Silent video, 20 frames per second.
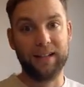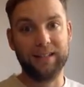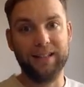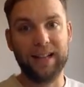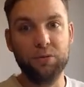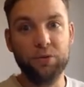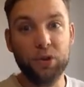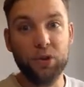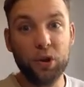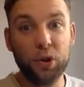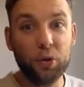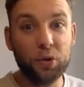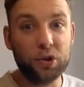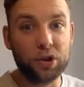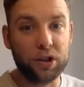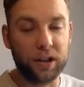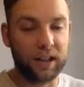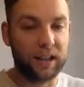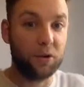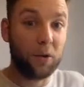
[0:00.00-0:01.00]
Now
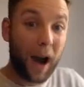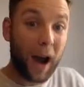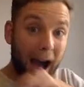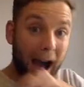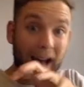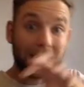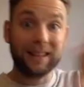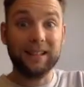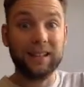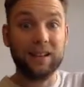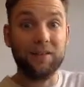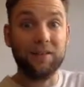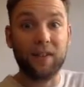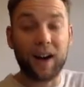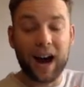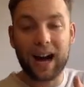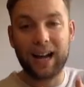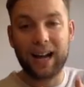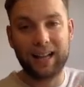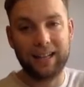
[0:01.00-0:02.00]
usually you add and
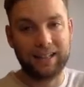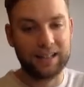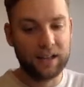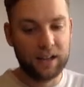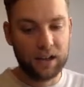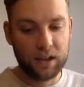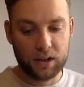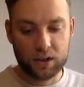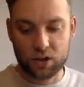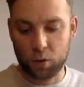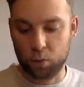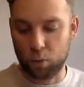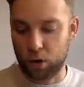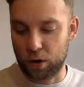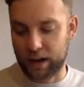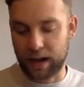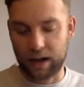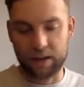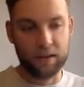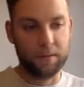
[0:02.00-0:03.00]
divide to
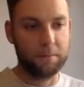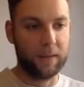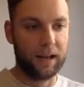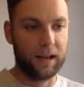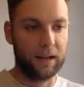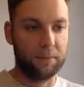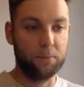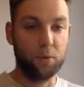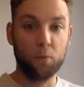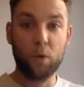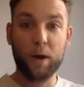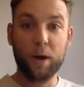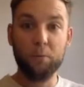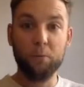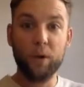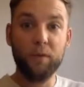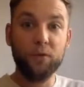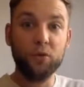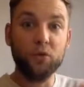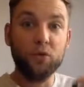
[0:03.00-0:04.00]
work out the mean, but when
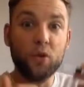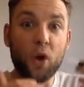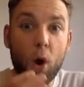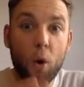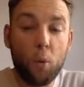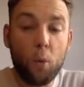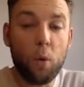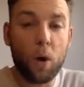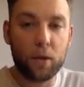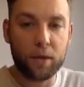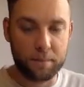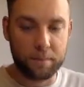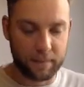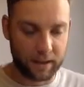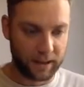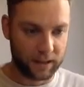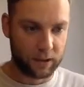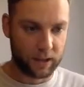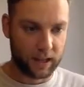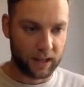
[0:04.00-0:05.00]
we know what the
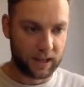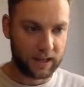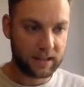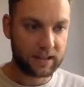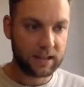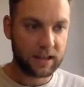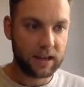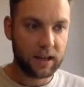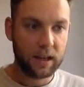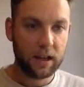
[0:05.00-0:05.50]
mean is,